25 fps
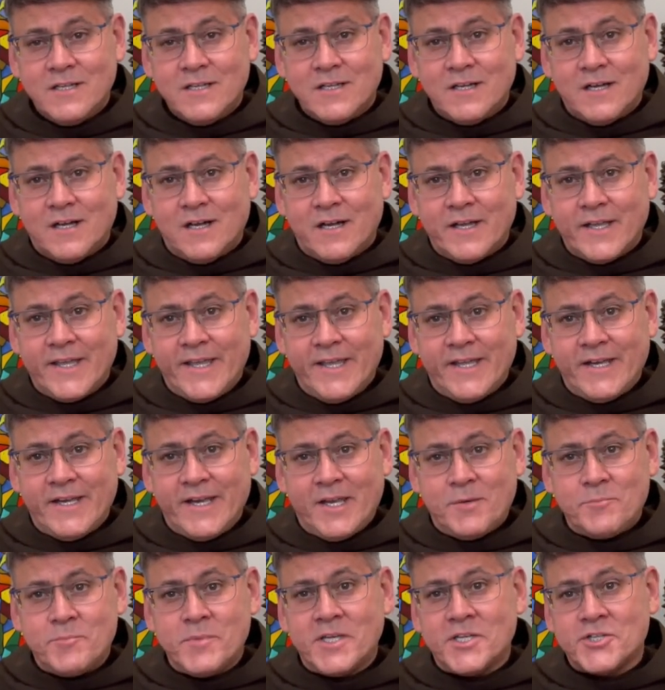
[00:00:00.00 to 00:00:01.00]
in
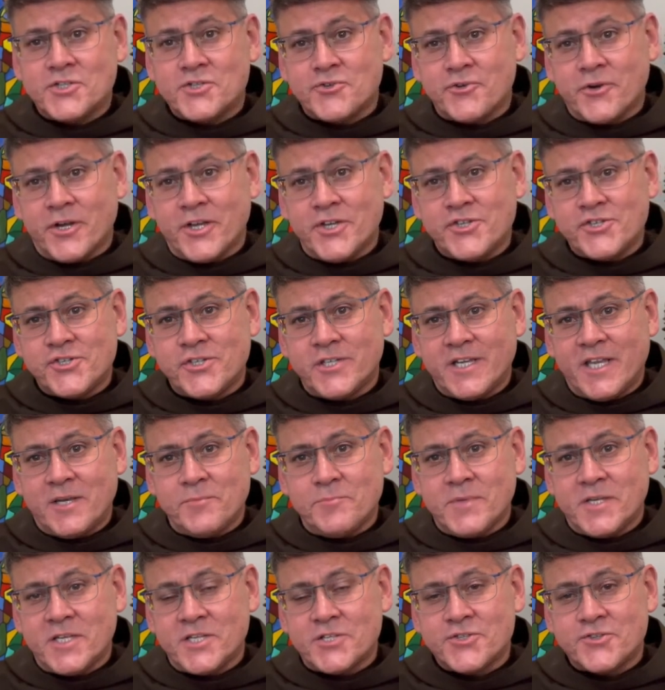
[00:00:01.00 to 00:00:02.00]
administration and
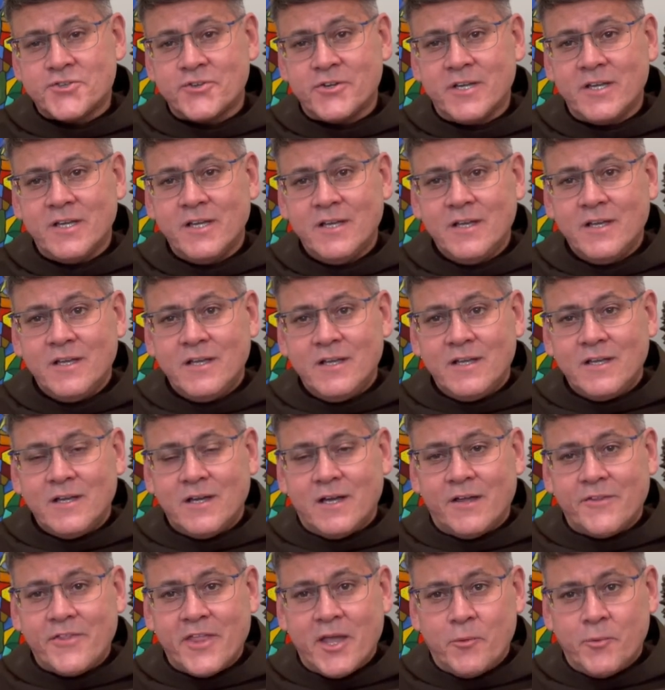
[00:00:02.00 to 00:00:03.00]
ministry,
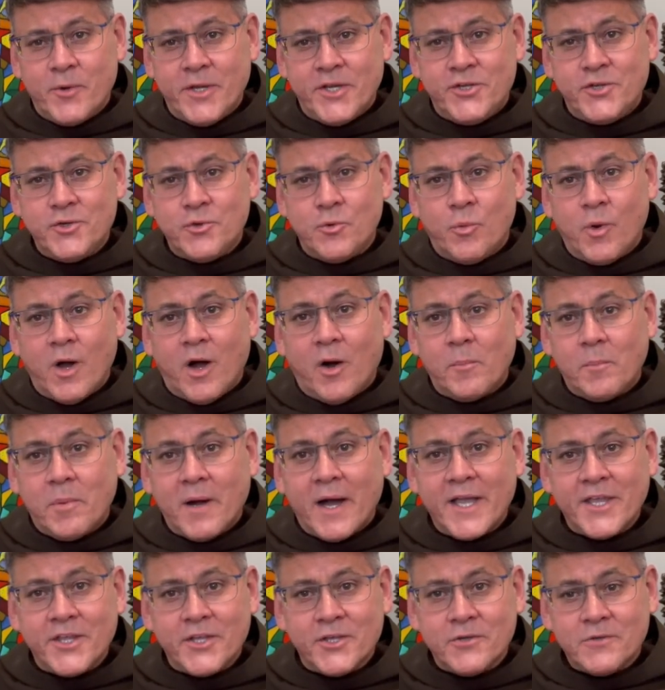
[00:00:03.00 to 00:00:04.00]
that we do well by
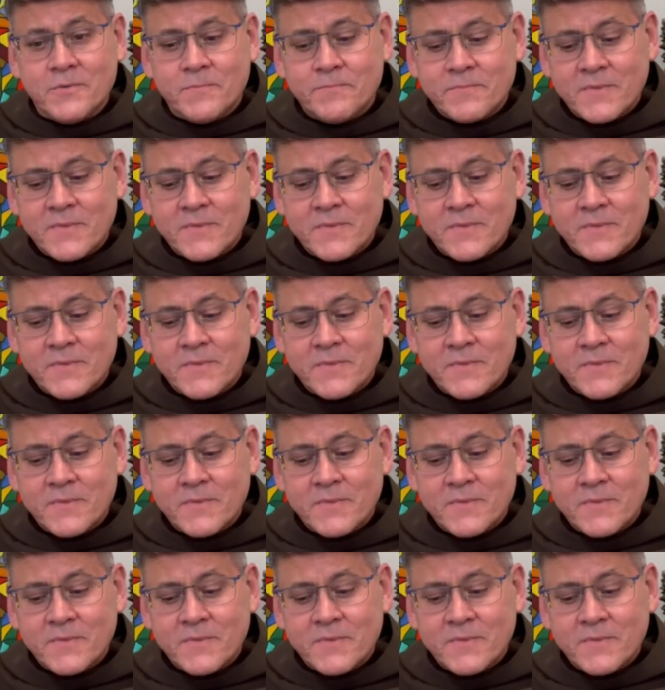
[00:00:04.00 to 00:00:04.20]
you.